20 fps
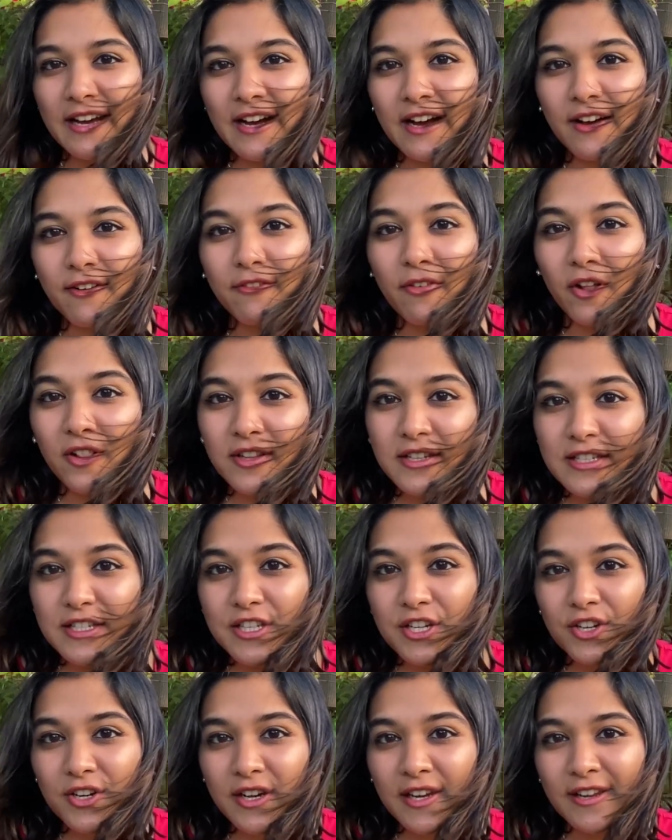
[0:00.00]
uh,
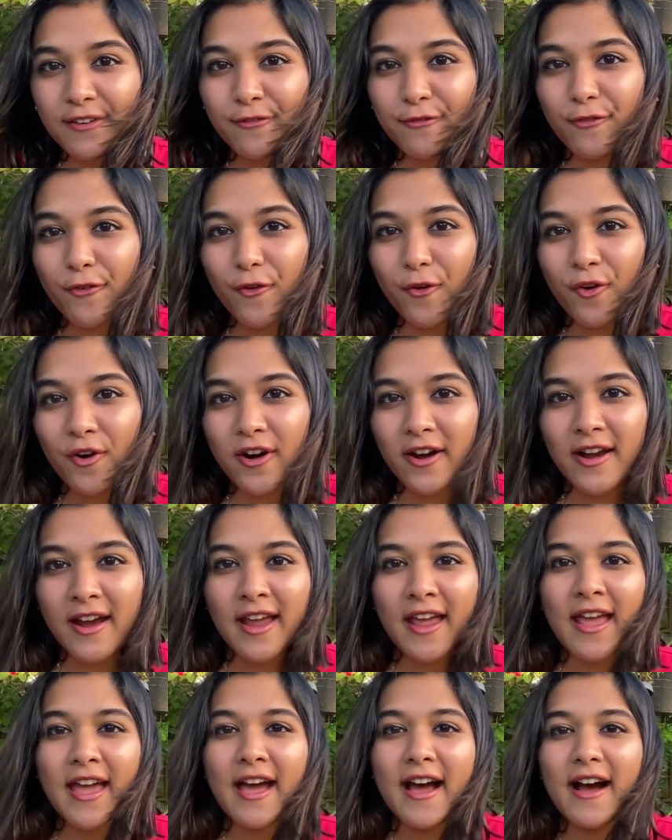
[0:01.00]
volunteering for
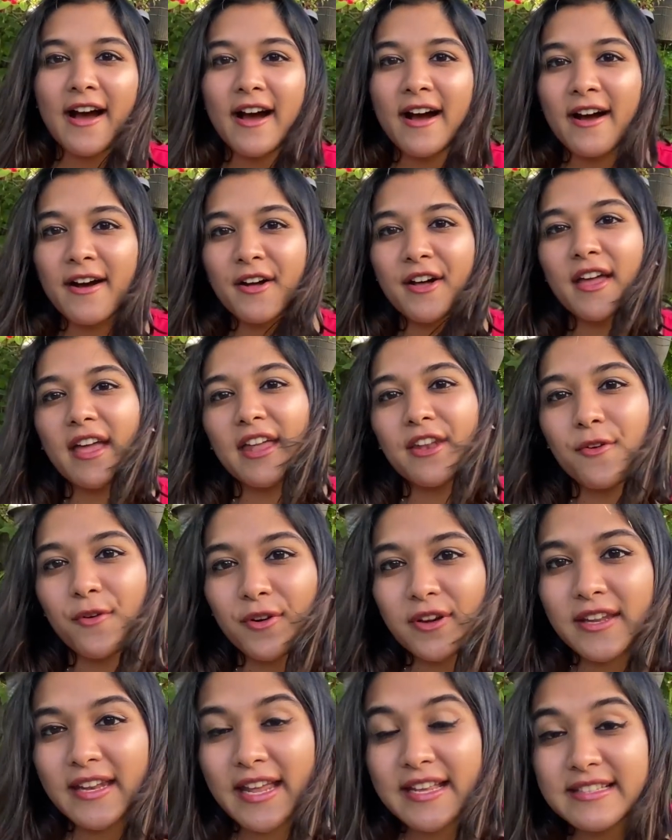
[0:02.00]
uh, an
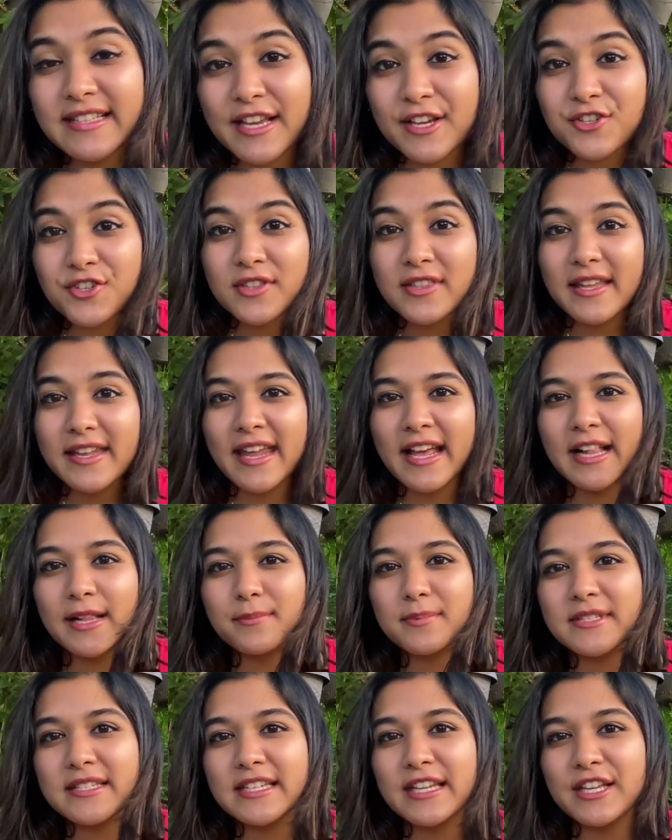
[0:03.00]
organization that
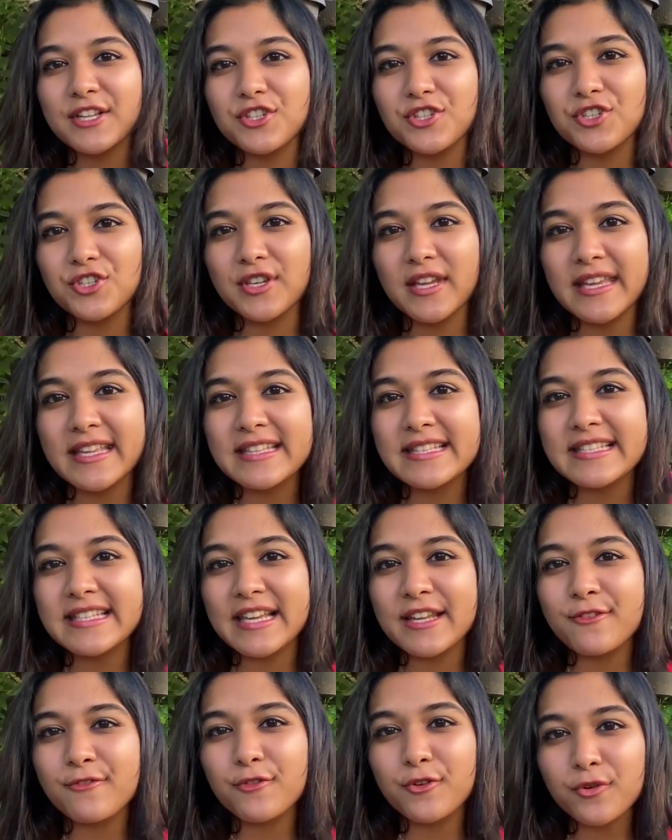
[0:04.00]
helps teach kids
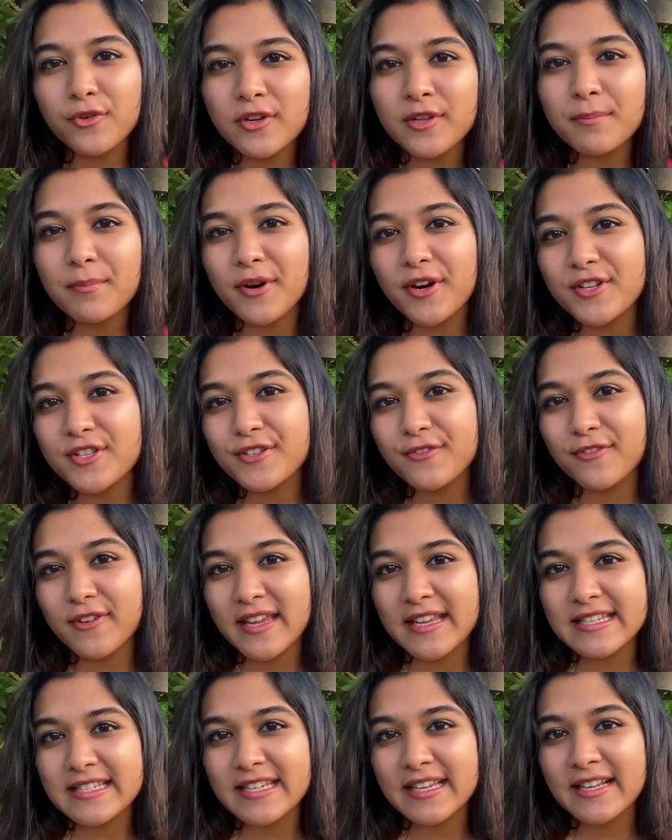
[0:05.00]
in rural parts of
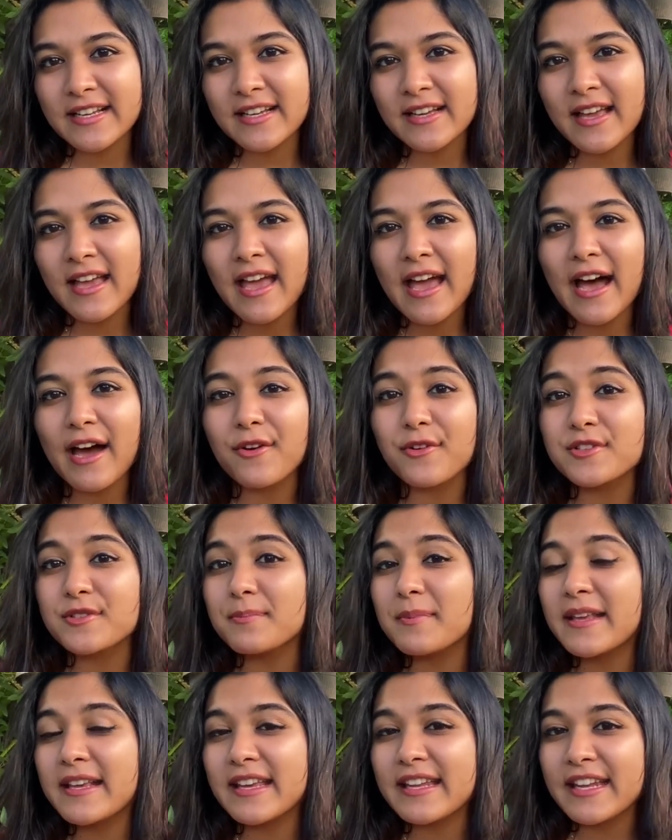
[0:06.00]
India how to
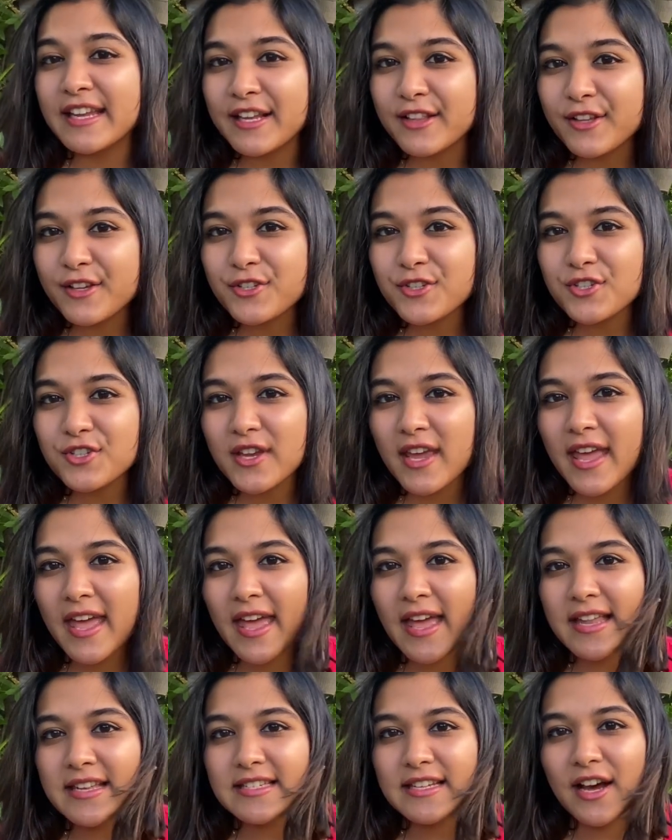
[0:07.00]
speak in English
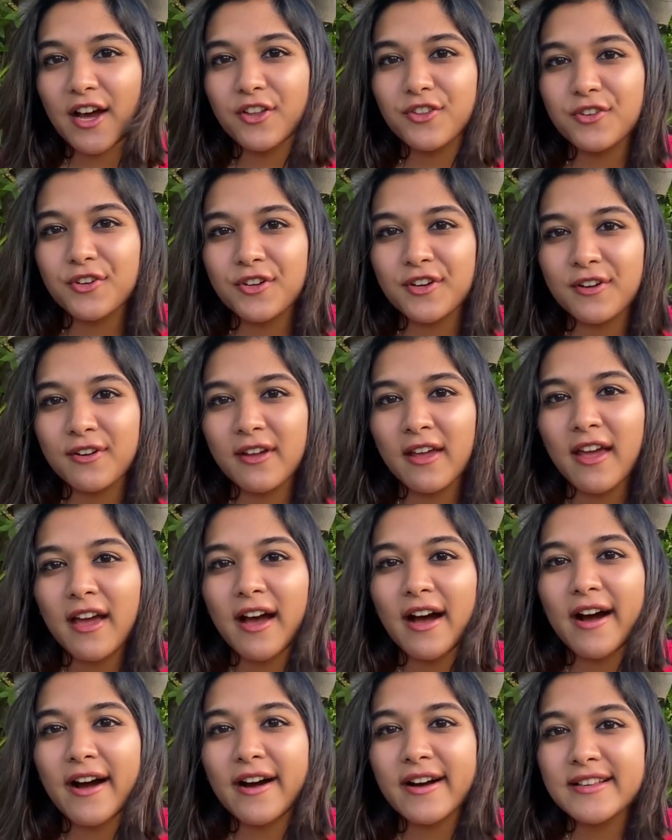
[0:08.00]
and other
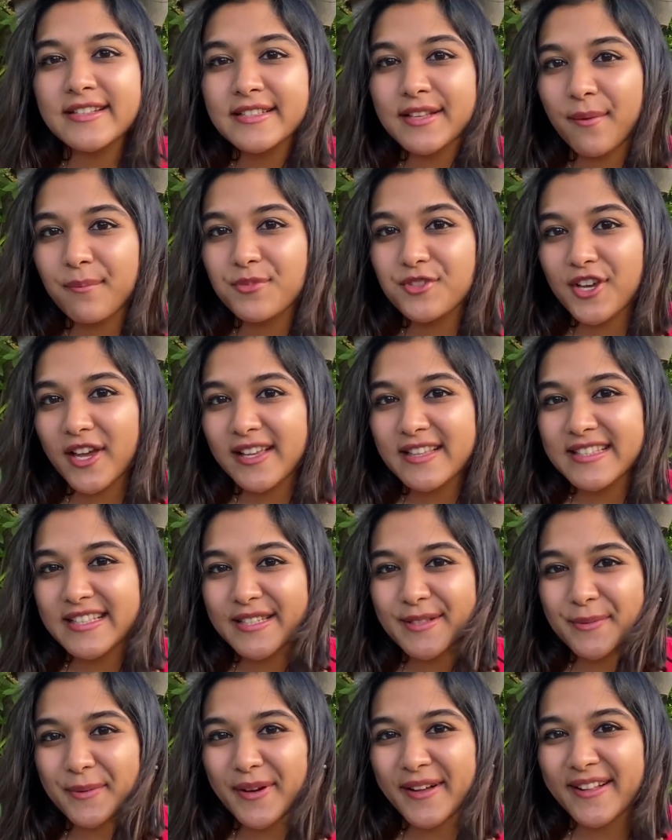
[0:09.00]
uh, subjects
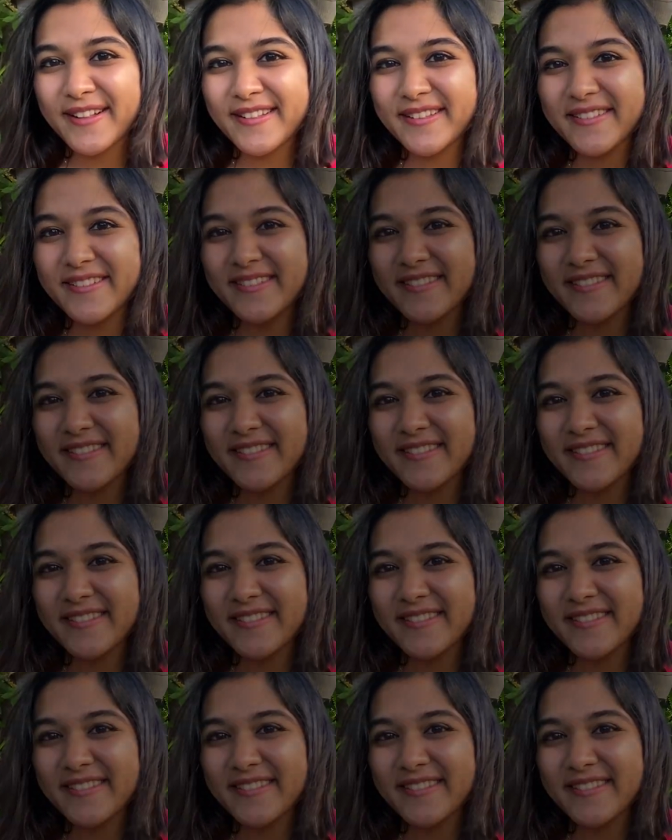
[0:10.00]
as well.